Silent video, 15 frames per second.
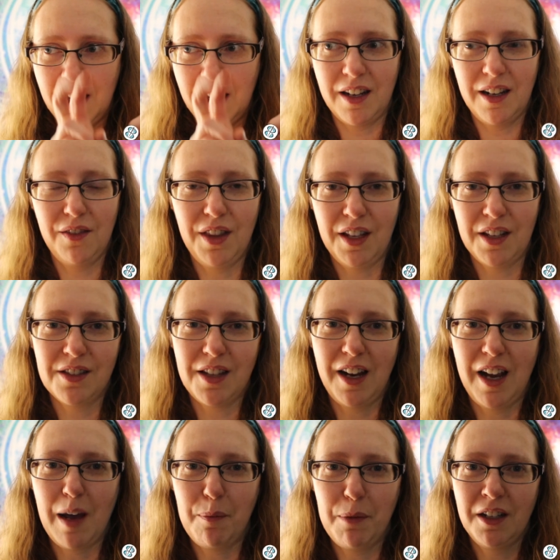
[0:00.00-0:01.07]
negative things that
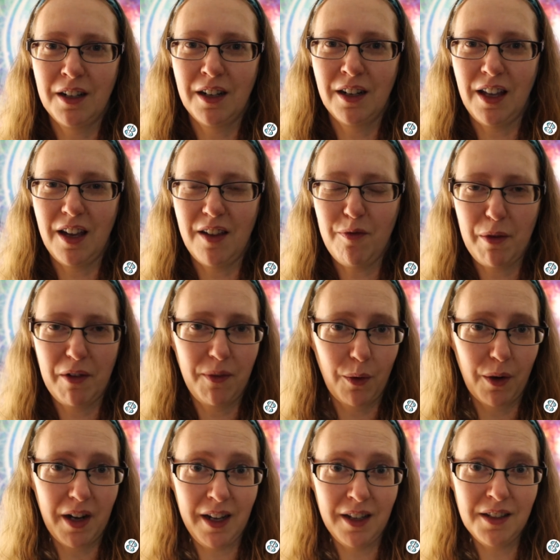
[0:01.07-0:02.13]
happened in our life
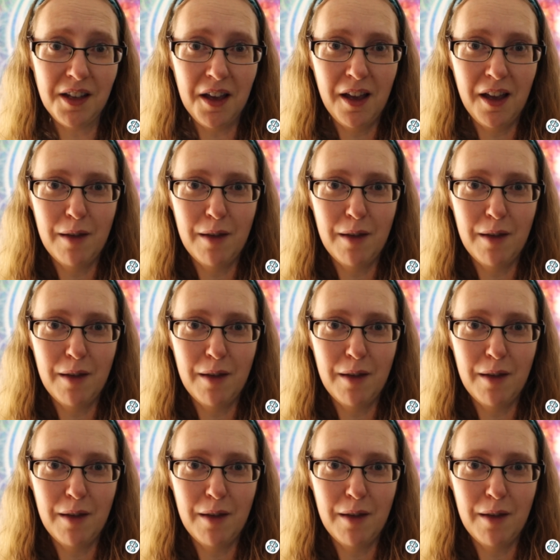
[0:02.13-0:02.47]
beforehand,